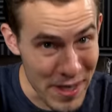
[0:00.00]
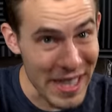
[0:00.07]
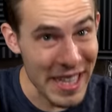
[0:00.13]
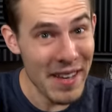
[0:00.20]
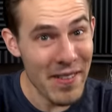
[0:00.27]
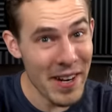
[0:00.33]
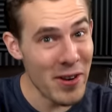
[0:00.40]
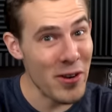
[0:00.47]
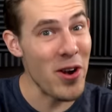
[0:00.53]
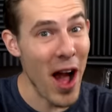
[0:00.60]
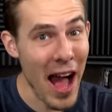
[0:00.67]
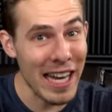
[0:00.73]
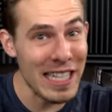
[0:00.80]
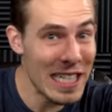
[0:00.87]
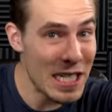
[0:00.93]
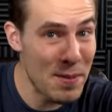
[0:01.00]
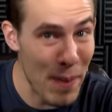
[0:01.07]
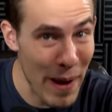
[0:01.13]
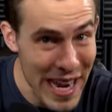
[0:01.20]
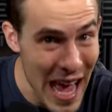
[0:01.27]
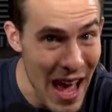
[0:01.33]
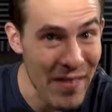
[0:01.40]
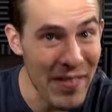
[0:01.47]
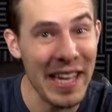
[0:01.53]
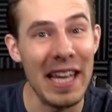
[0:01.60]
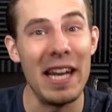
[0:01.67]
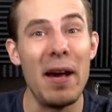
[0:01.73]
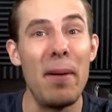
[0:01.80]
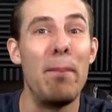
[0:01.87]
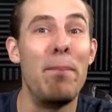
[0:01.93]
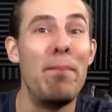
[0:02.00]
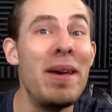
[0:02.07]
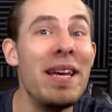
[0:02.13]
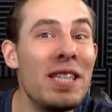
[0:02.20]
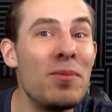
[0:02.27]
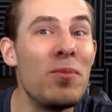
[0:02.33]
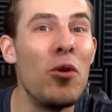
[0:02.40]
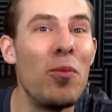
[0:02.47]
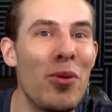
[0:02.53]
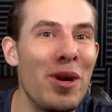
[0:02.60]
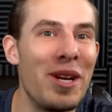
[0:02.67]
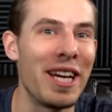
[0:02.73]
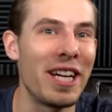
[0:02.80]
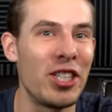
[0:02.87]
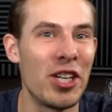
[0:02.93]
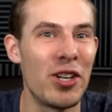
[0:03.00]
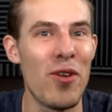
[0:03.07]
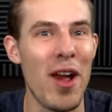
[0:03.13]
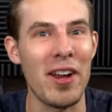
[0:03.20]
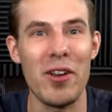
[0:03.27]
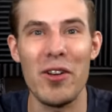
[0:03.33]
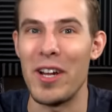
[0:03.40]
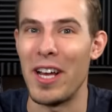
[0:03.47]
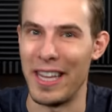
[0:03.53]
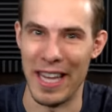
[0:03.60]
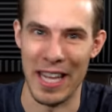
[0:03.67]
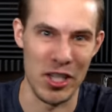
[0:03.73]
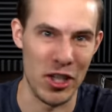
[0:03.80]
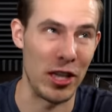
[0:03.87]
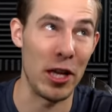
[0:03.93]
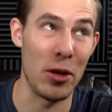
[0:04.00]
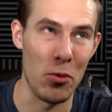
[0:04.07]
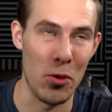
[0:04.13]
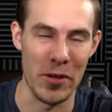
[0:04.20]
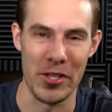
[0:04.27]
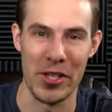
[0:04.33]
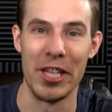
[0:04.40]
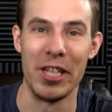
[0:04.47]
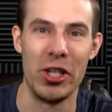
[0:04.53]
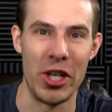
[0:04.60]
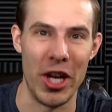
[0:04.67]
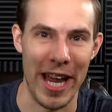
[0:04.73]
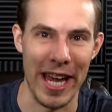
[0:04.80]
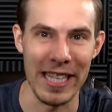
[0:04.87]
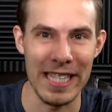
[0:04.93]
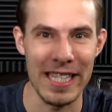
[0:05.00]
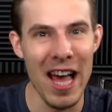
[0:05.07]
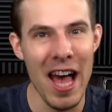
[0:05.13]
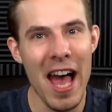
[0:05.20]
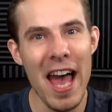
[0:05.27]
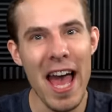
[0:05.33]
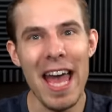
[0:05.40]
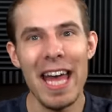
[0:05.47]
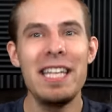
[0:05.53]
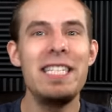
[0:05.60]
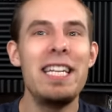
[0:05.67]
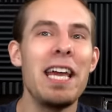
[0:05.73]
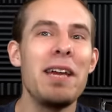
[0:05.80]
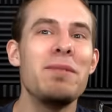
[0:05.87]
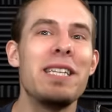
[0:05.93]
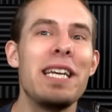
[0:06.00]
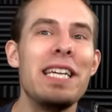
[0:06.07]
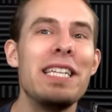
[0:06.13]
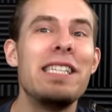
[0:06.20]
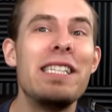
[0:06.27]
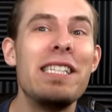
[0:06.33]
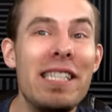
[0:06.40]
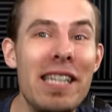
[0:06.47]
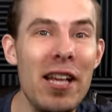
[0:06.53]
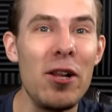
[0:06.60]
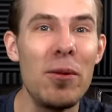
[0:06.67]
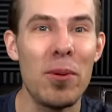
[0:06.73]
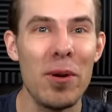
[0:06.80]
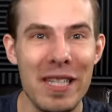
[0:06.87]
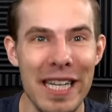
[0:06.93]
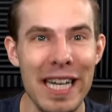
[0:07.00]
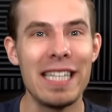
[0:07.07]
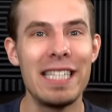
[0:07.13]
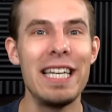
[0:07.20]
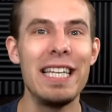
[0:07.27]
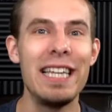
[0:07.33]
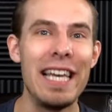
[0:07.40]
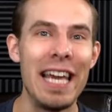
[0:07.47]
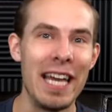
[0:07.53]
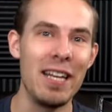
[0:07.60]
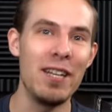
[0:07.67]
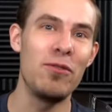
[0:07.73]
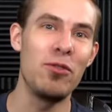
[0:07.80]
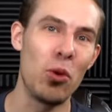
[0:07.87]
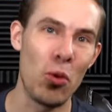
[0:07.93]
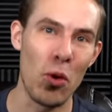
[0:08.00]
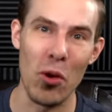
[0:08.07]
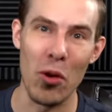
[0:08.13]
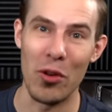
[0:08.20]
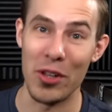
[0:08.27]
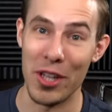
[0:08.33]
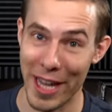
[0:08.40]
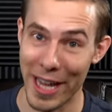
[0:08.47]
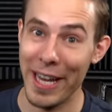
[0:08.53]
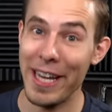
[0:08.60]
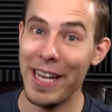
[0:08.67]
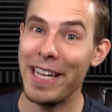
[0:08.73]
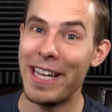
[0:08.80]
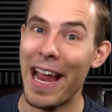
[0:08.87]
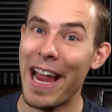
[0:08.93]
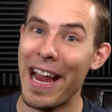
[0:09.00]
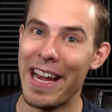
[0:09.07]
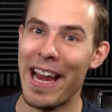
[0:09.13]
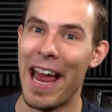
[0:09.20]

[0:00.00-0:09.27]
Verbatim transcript: Believe it or not, despite having an abysmal prediction record, allegedly worse than chance, Ed Dames is still predicting the end of the world any day